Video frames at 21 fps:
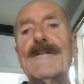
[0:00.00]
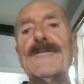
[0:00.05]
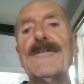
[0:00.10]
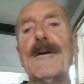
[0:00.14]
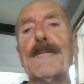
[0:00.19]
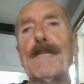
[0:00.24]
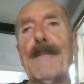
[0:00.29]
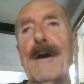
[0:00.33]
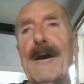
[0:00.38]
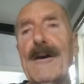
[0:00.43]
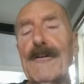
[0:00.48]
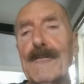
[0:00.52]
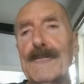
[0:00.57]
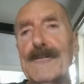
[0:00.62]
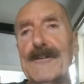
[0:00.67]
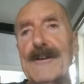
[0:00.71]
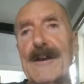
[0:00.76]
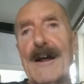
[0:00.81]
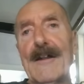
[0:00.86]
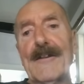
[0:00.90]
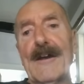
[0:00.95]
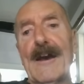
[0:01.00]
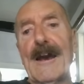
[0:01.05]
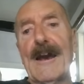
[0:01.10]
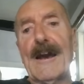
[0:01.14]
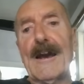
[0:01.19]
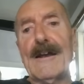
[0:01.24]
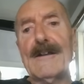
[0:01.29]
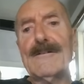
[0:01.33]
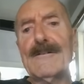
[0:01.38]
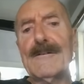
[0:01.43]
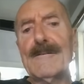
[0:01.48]
There may, on the other
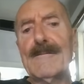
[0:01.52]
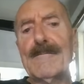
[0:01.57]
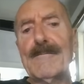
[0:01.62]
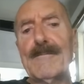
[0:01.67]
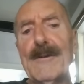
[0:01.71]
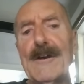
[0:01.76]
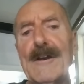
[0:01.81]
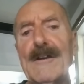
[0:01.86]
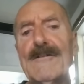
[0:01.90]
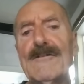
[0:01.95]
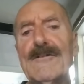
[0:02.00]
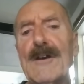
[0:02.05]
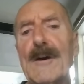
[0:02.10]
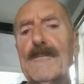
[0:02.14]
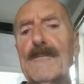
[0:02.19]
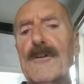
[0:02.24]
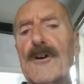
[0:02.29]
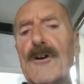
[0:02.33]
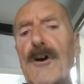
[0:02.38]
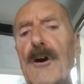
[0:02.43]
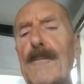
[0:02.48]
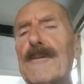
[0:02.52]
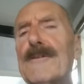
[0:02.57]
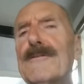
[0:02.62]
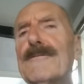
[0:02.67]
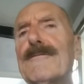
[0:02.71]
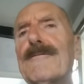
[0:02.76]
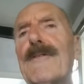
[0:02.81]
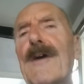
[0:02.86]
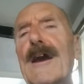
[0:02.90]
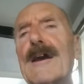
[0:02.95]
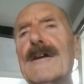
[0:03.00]
hand, be some common
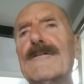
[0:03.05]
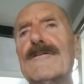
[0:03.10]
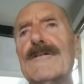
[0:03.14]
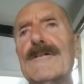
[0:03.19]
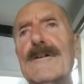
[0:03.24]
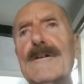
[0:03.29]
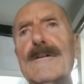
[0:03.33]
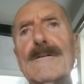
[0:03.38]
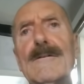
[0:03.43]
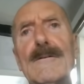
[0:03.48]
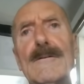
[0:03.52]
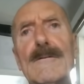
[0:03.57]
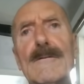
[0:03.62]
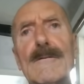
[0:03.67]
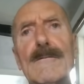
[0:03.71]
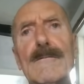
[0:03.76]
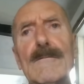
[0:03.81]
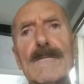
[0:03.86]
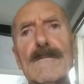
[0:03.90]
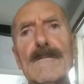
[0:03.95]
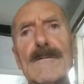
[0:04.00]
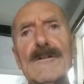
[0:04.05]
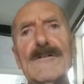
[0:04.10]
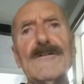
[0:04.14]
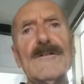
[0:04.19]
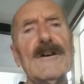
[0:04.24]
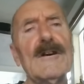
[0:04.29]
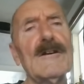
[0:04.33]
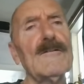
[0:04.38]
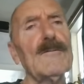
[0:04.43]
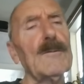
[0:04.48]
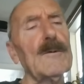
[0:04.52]
factor
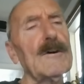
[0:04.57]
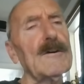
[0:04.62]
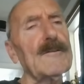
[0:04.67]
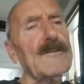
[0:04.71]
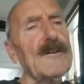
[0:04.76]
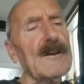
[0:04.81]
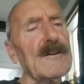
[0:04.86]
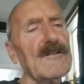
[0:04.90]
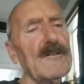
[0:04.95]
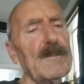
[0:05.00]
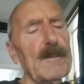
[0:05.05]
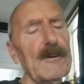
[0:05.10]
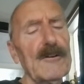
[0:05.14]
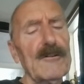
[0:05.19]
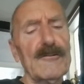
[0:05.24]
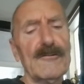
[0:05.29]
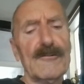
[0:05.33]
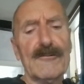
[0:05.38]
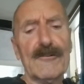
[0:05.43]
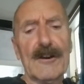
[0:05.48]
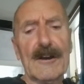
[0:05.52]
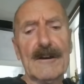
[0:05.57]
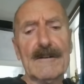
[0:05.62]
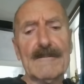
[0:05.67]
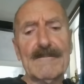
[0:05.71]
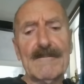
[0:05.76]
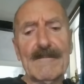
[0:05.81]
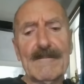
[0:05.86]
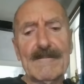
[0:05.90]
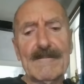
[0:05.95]
which is worth exploring.